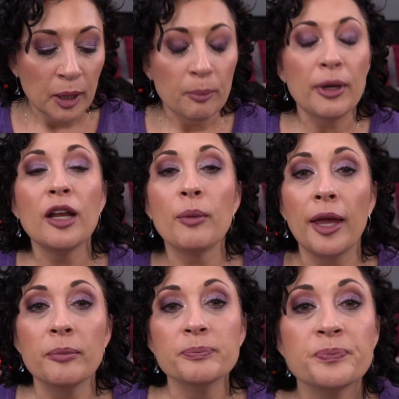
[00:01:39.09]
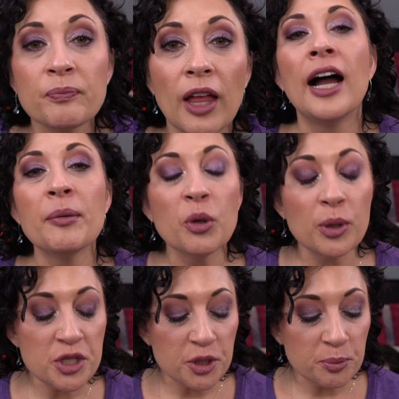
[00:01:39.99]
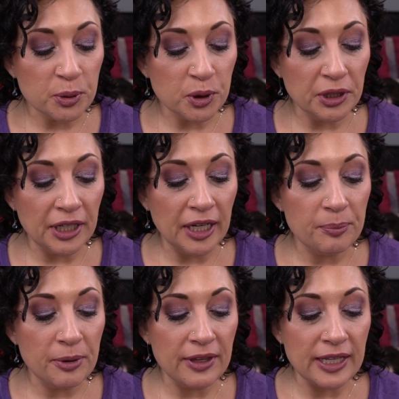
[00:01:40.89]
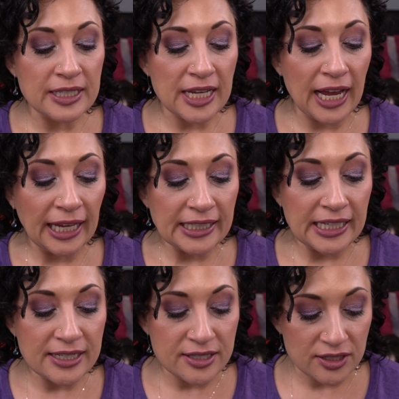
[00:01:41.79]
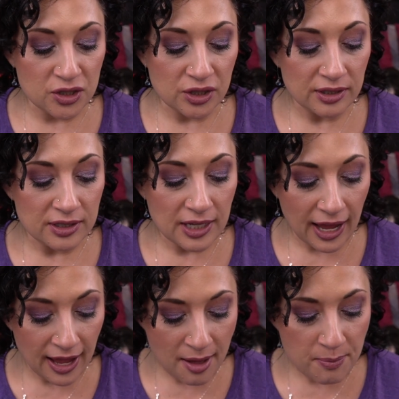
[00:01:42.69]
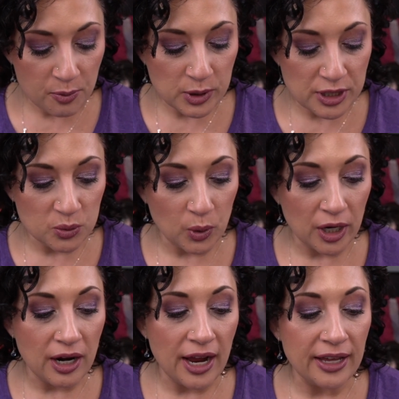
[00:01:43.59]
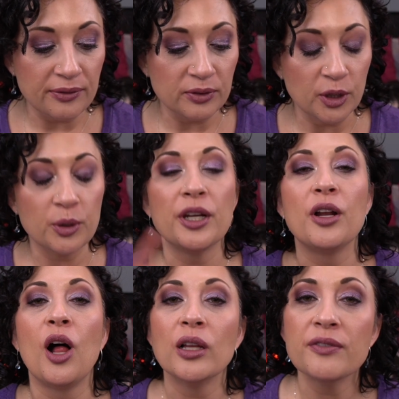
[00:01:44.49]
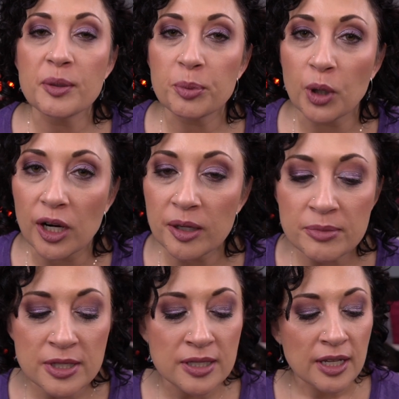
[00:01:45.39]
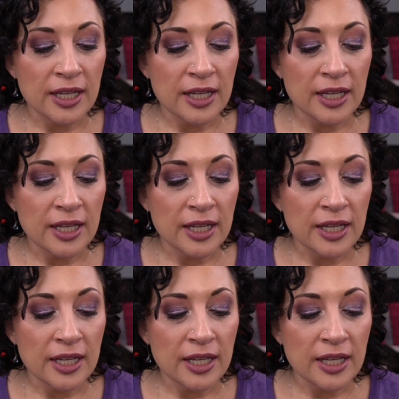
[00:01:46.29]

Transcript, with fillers: but anyway I'm going to pull up the Tiny Decisions app, which is where I have loaded all of the prompts